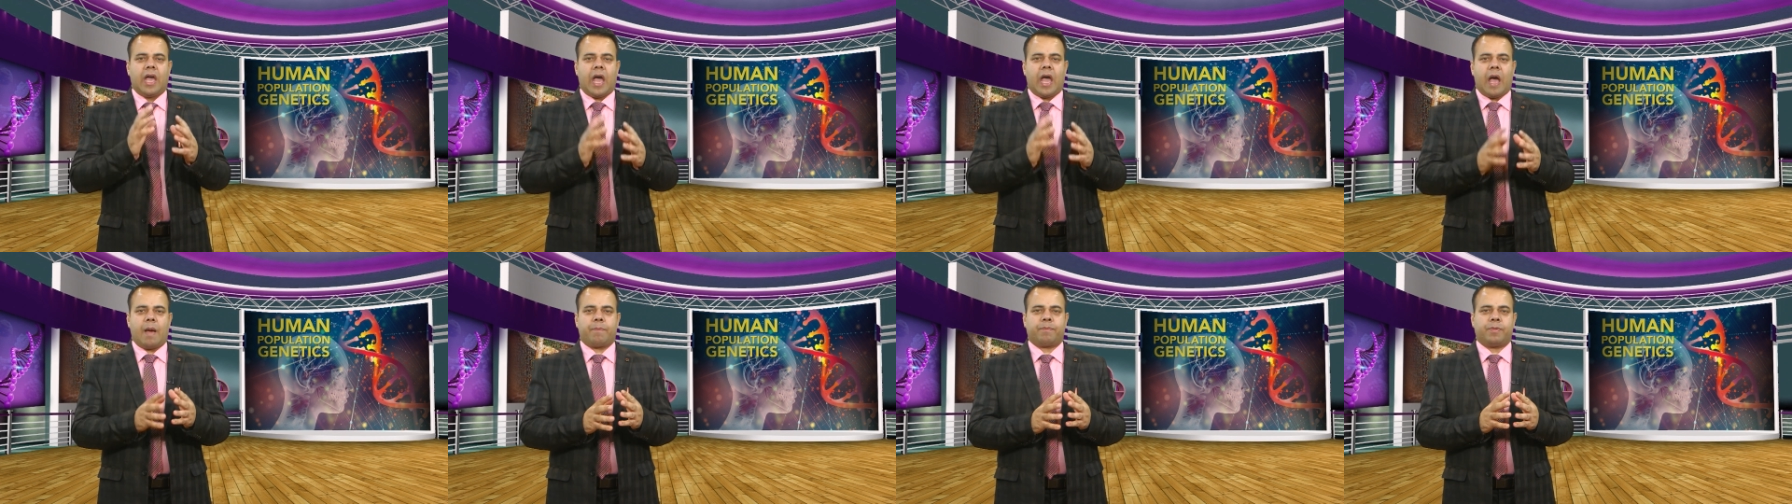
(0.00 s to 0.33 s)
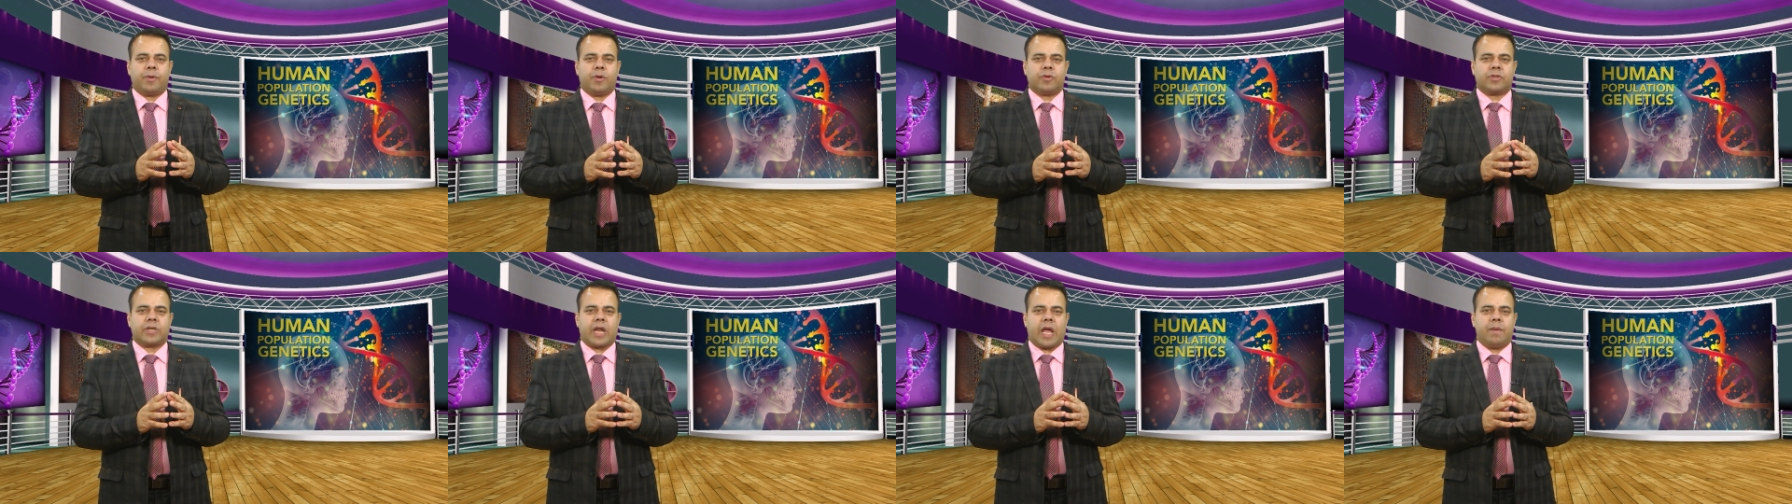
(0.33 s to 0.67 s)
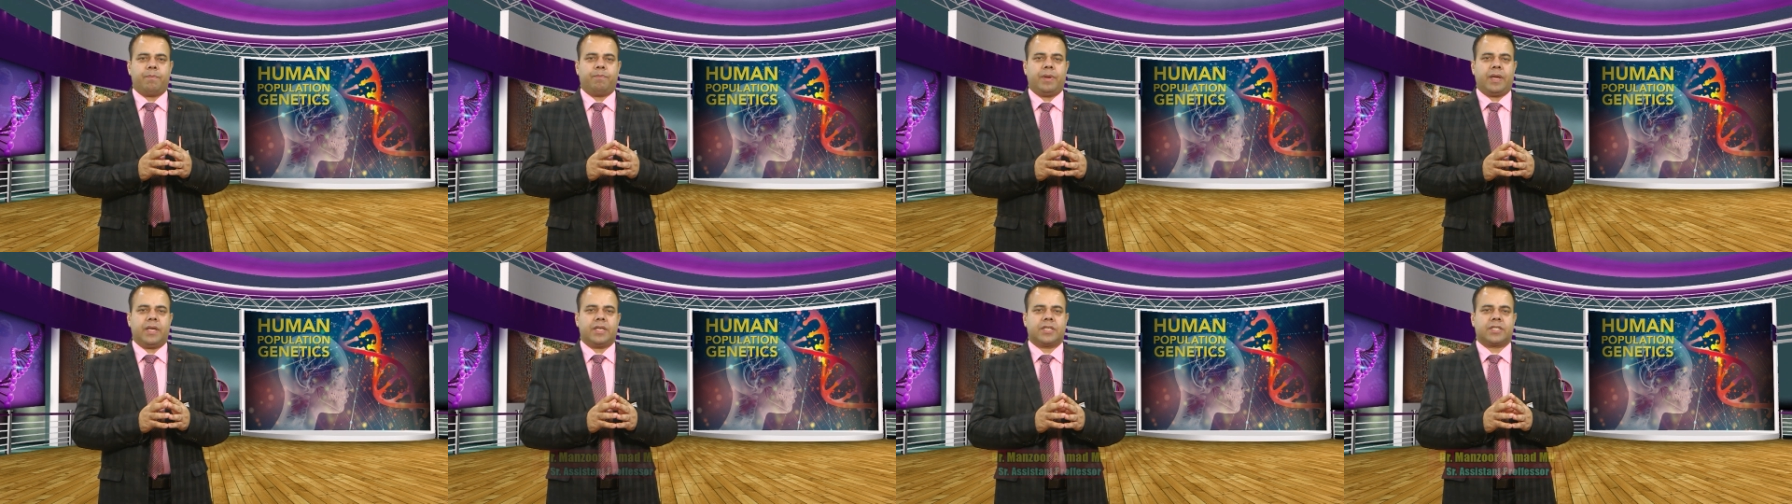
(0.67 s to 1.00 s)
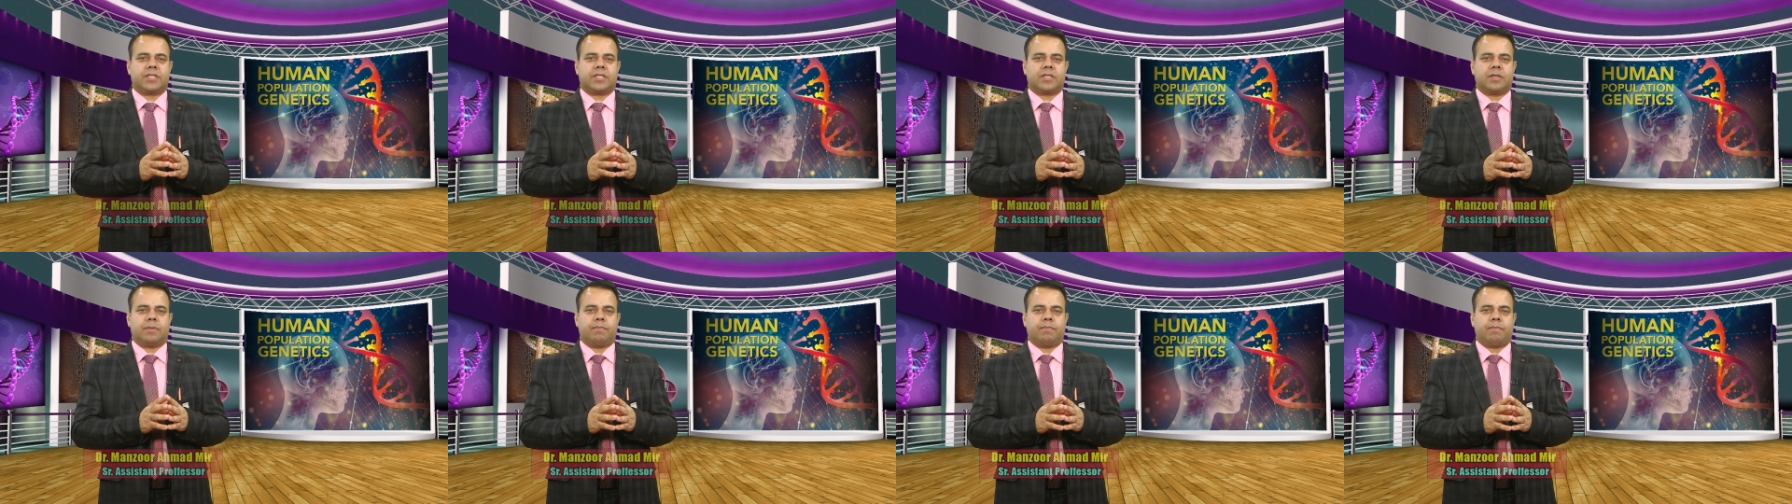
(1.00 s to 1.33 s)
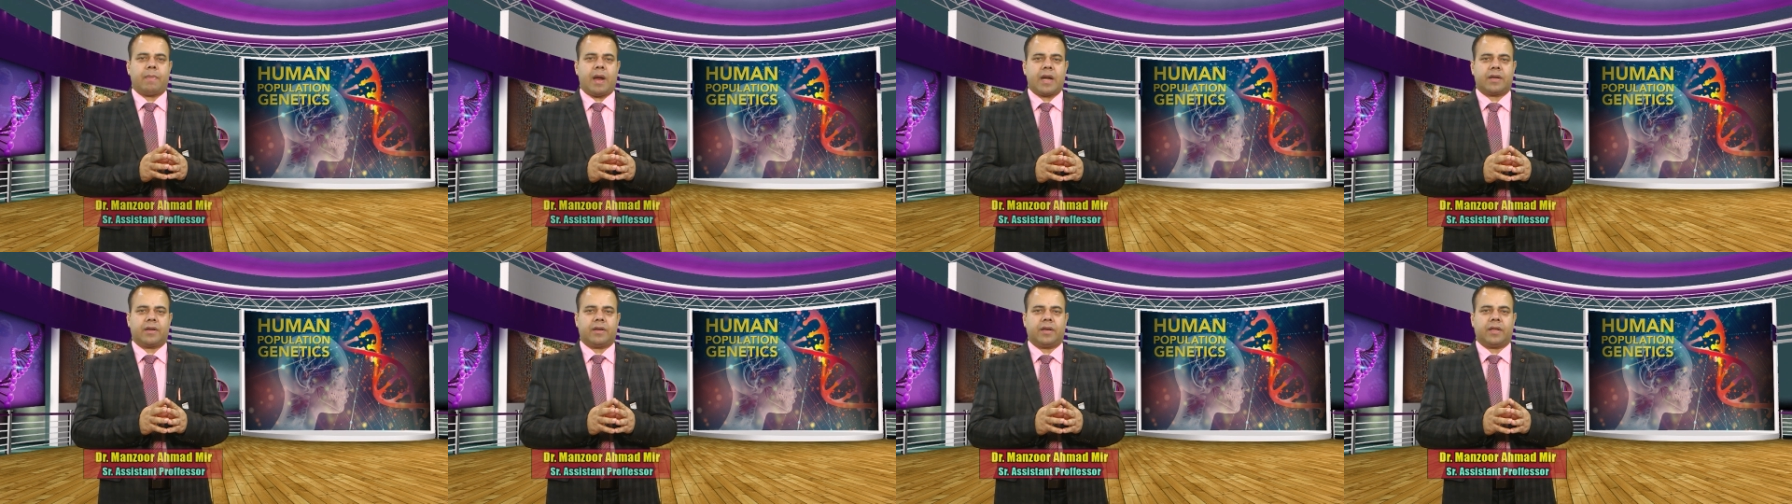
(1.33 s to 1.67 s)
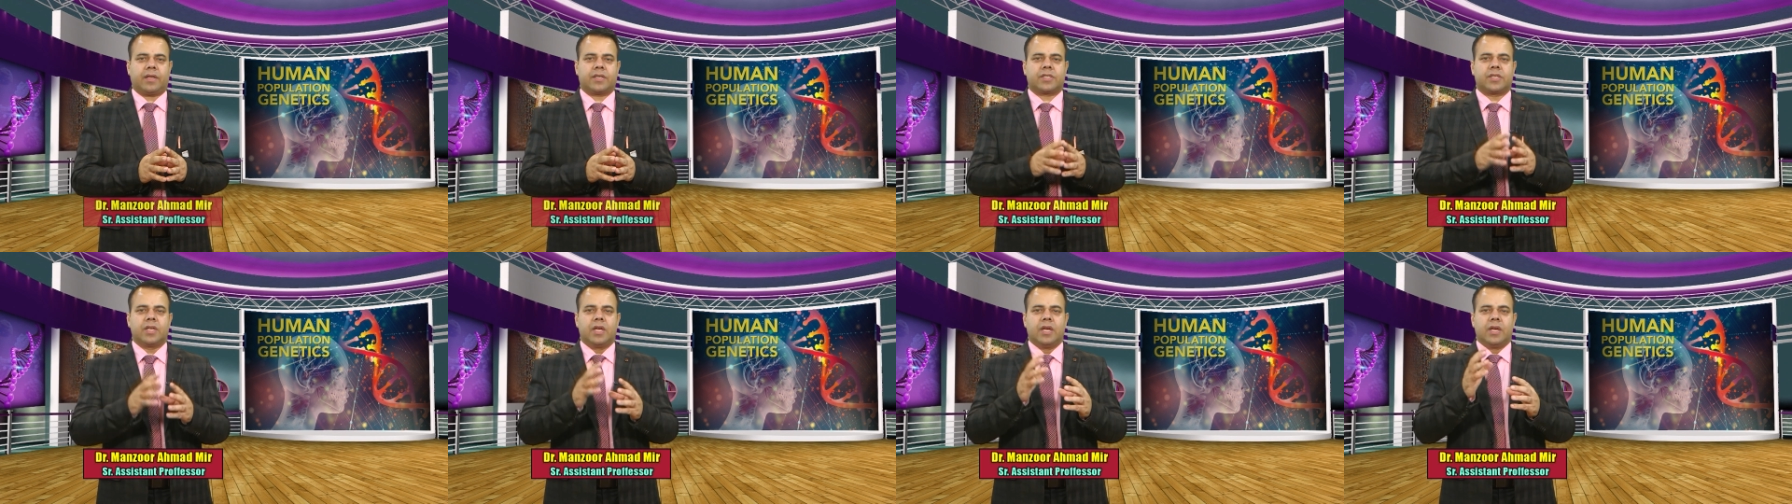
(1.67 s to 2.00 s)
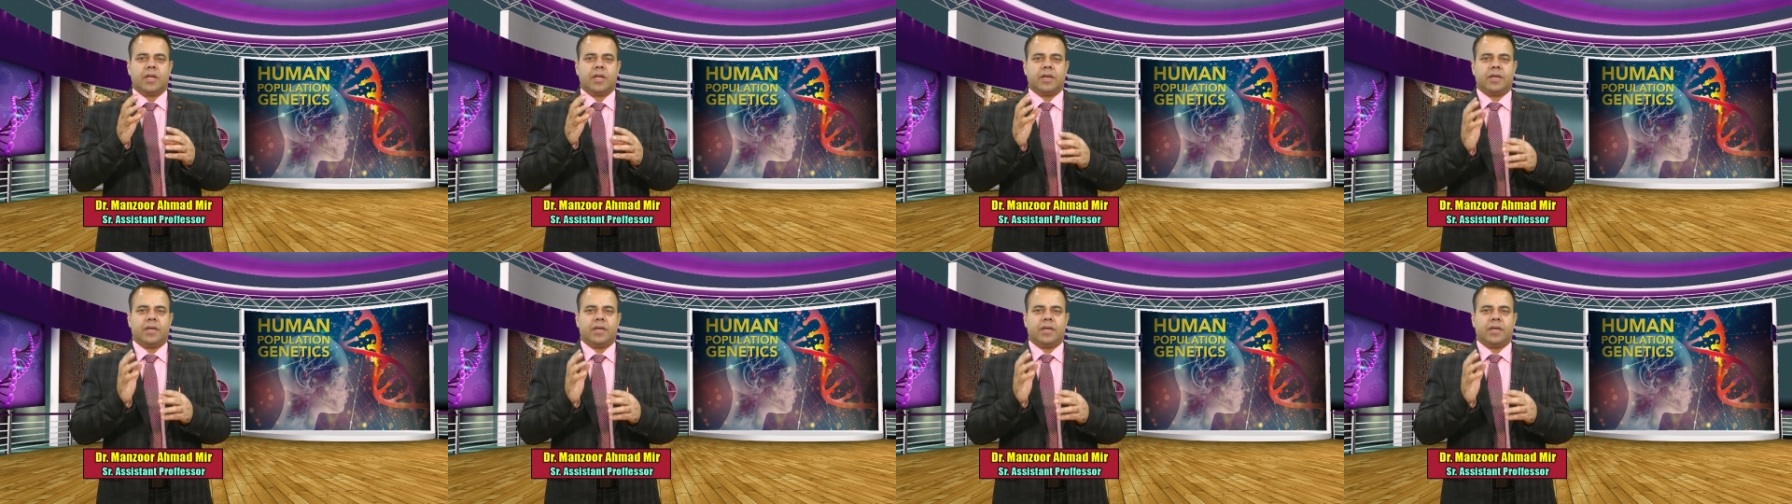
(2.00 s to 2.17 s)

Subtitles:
haplotype-based matrix